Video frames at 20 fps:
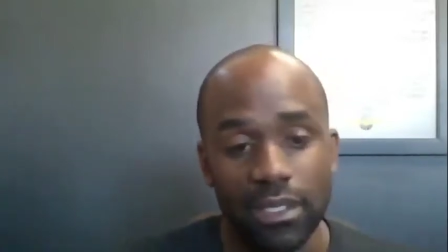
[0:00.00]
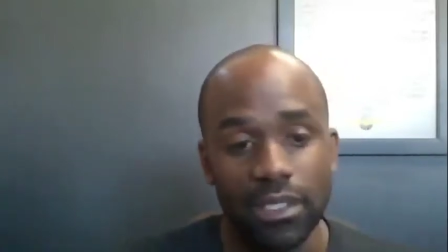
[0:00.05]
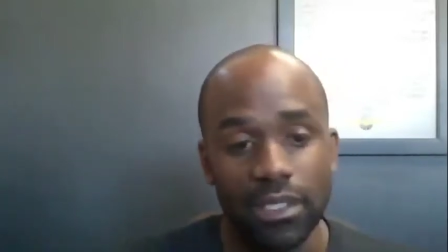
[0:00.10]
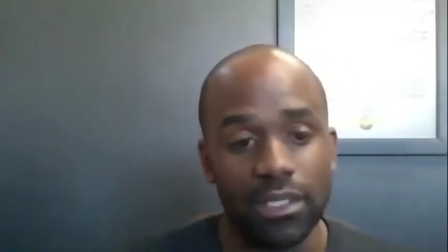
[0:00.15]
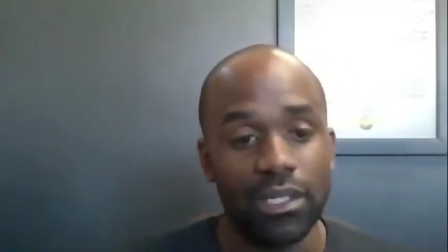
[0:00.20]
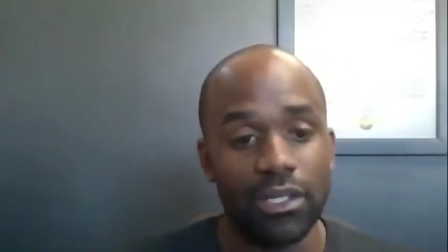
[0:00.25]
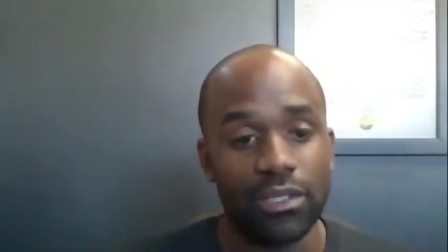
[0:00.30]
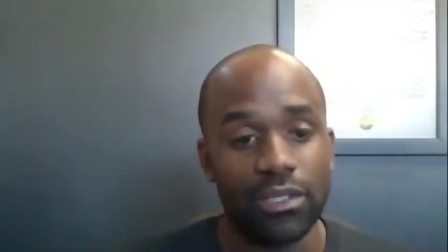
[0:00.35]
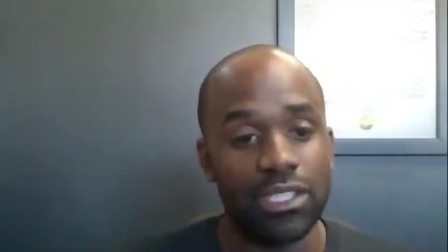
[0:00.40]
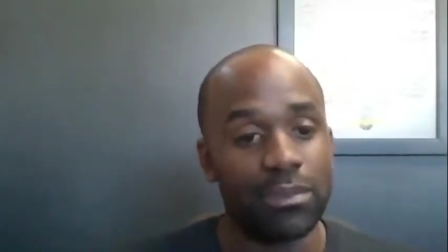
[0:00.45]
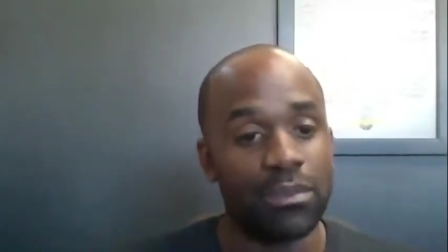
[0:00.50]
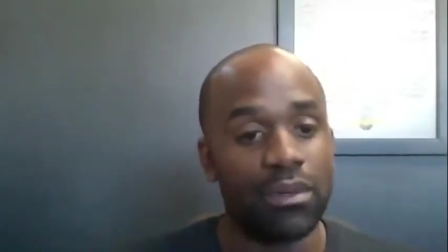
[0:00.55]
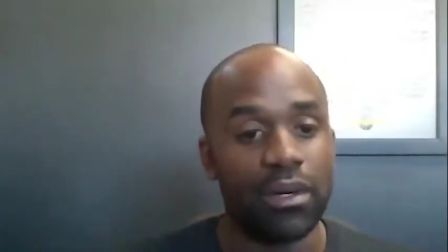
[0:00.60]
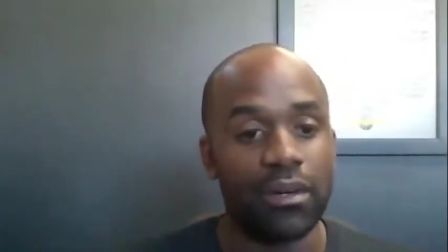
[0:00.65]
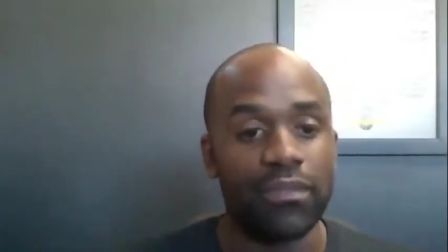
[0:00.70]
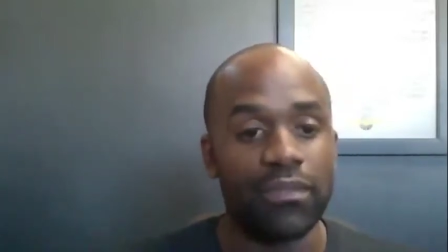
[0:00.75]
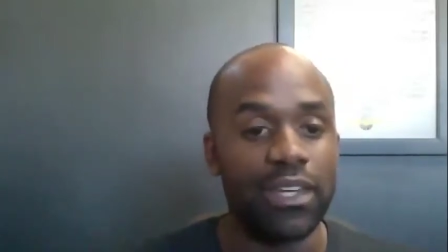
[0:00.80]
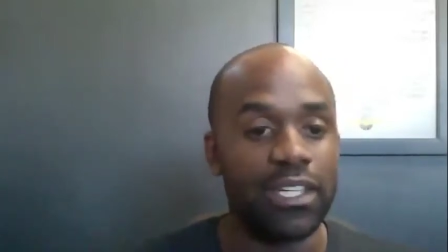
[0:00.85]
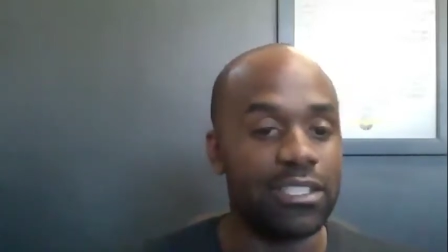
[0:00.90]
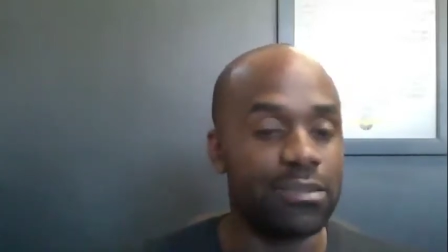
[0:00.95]
you know, some of our
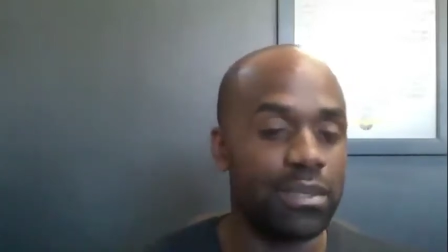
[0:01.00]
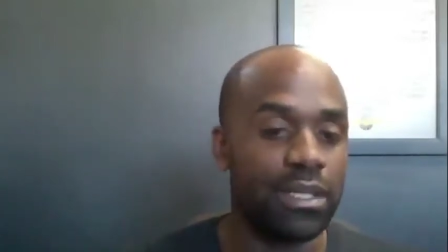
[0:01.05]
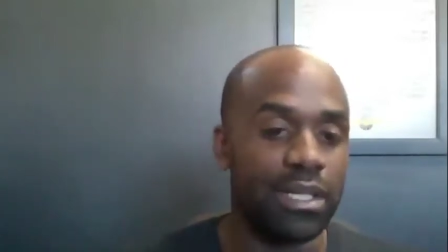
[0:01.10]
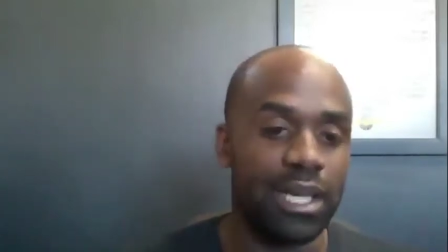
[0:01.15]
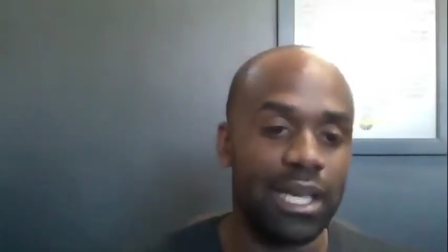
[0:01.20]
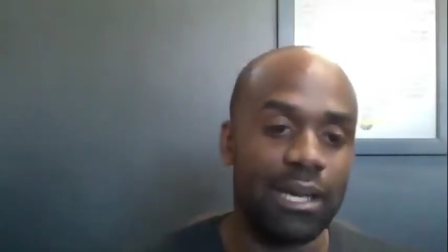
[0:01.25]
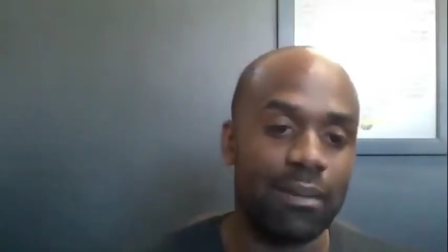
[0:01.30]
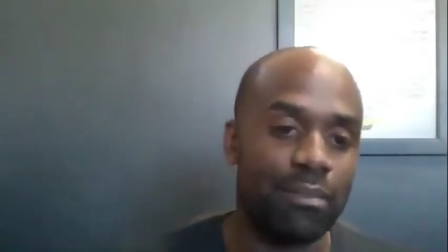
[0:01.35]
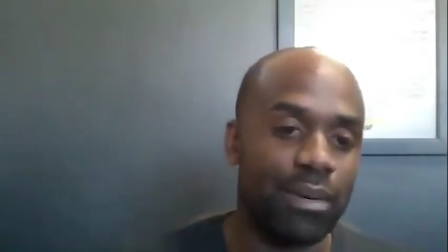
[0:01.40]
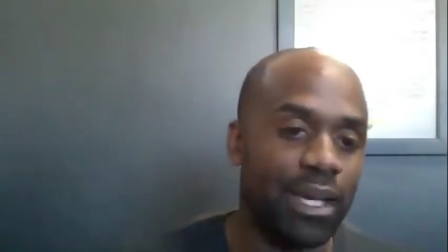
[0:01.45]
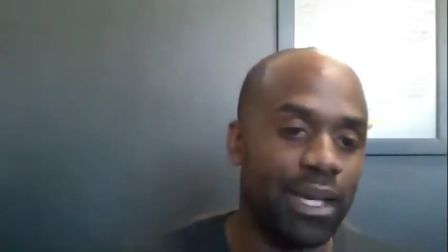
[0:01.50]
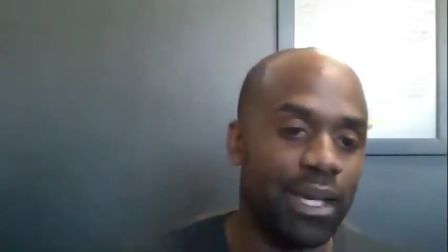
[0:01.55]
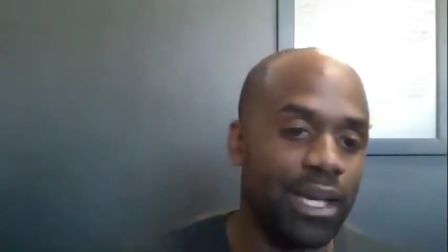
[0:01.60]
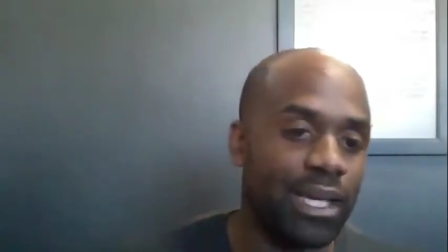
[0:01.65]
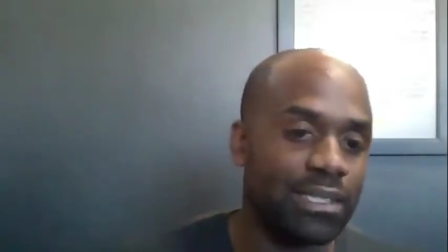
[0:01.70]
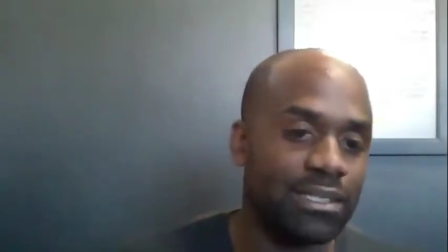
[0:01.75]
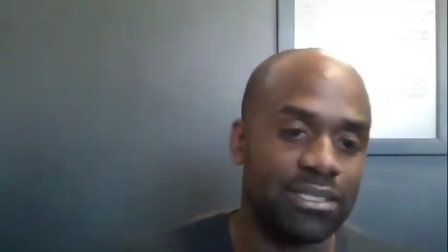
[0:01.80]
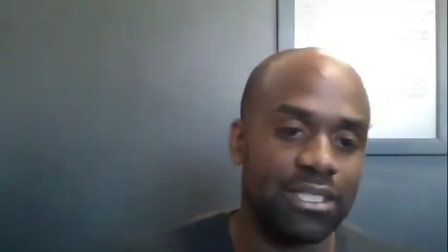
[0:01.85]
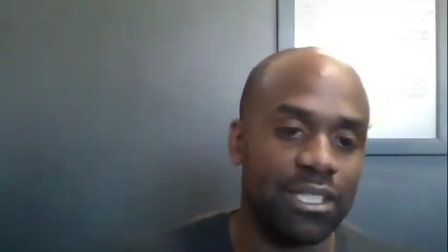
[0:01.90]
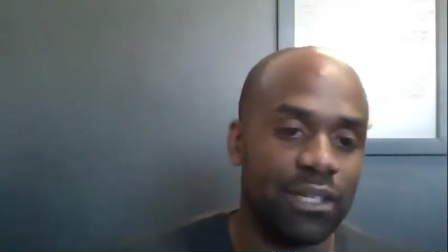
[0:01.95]
Facebook
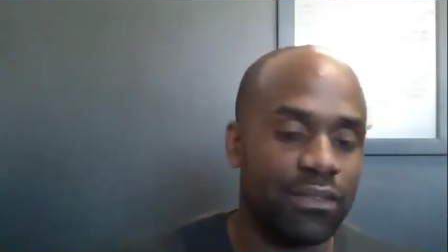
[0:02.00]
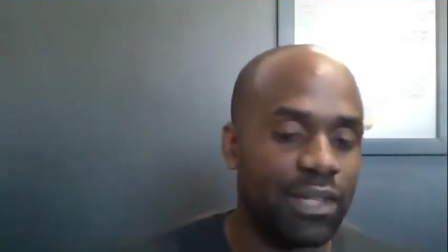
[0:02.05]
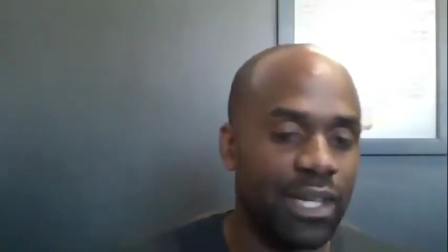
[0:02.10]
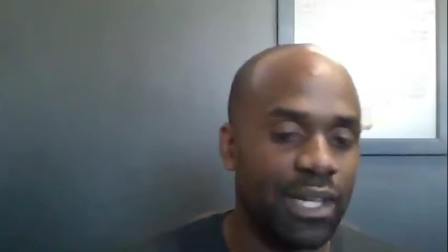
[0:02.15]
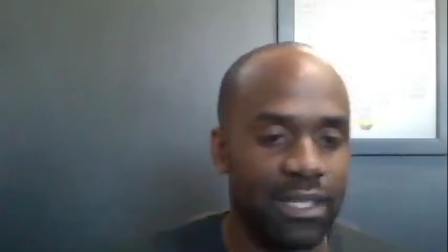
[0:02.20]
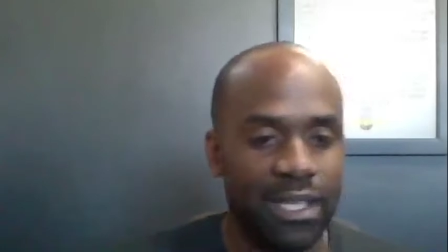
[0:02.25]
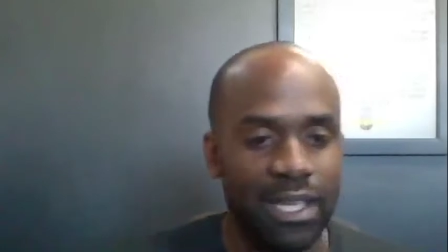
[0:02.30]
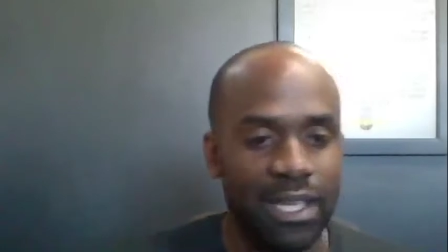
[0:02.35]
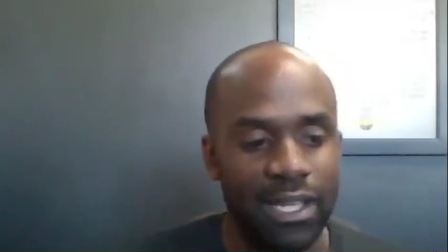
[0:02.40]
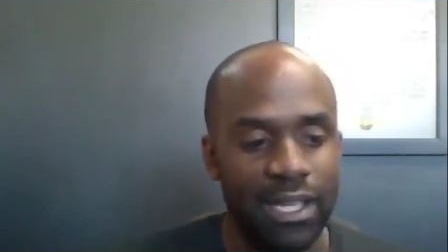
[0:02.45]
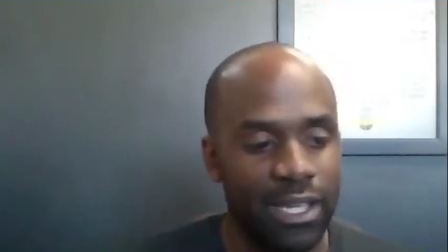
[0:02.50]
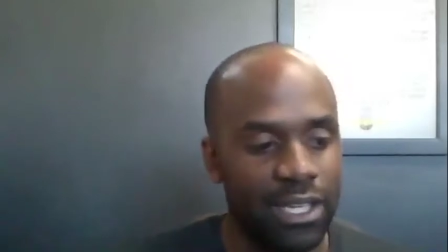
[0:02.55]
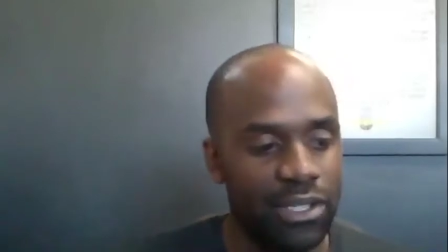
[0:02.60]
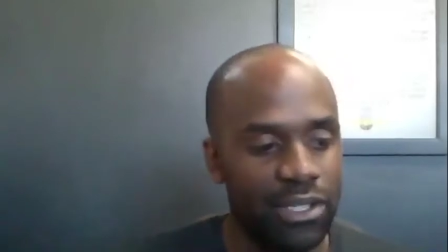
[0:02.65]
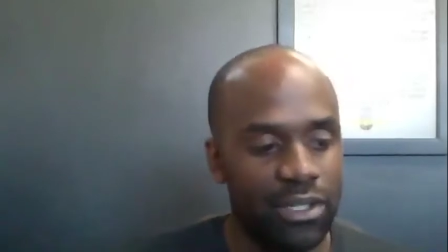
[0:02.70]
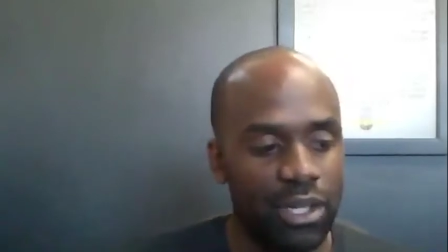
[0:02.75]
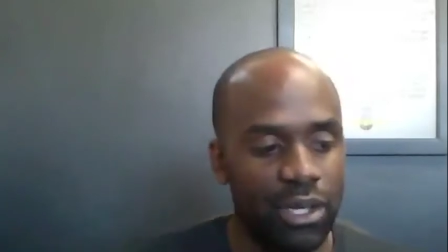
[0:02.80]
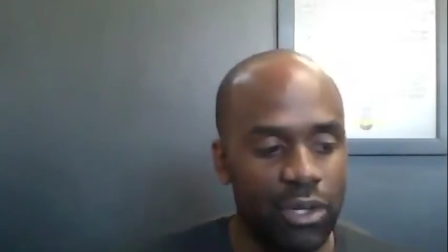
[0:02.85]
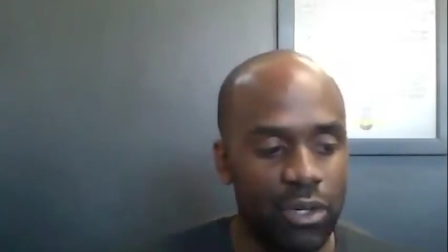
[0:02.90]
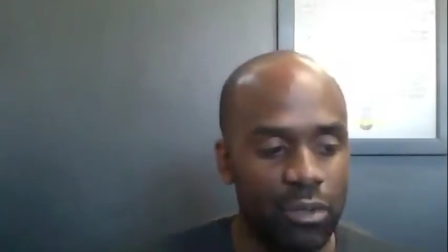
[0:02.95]
campaigns and stuff like that, like, you
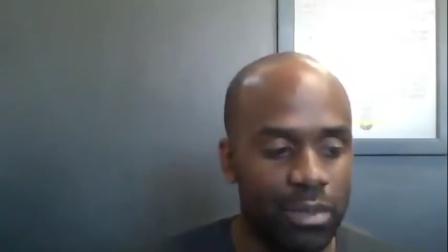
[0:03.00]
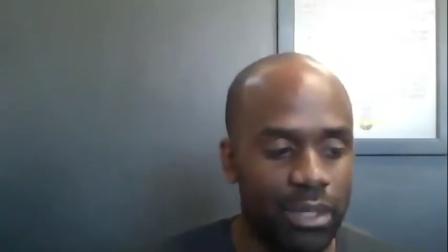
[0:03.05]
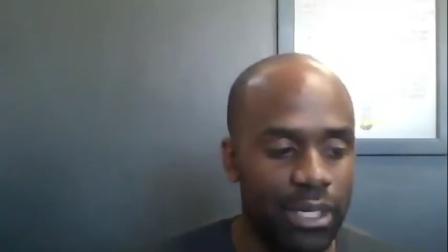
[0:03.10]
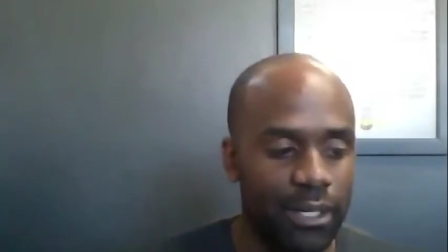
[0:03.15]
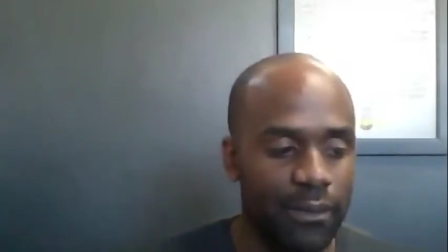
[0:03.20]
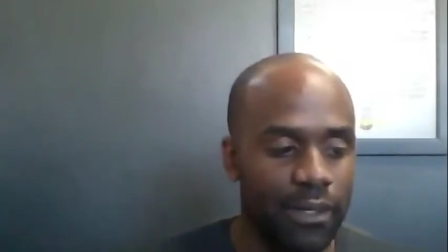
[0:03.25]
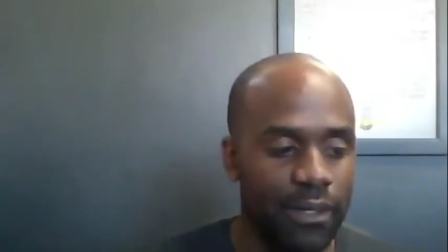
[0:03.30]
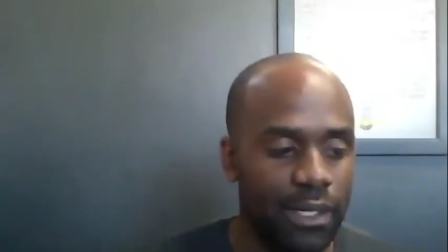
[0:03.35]
know, but,